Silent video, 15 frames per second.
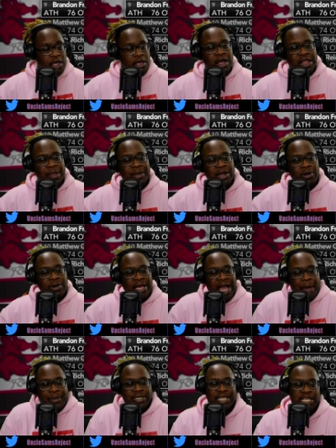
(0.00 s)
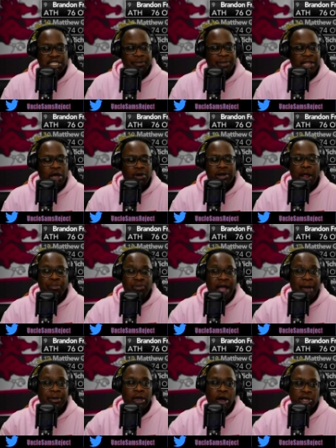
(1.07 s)
Y'all let me know in the comment section below, and I'll
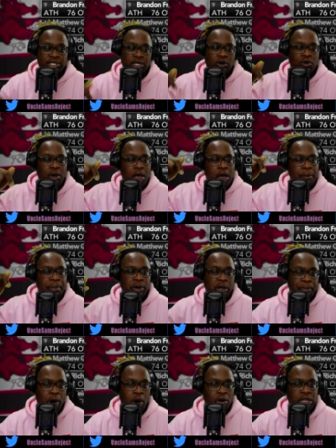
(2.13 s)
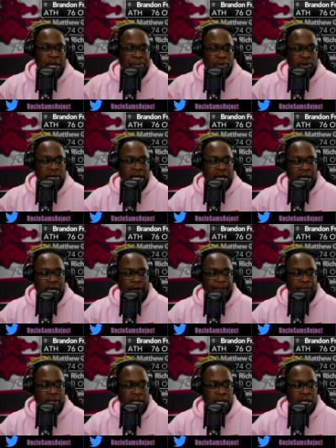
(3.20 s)
probably also put a poll up on the
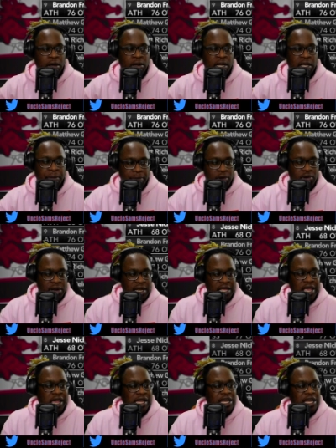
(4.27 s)
um, on the community.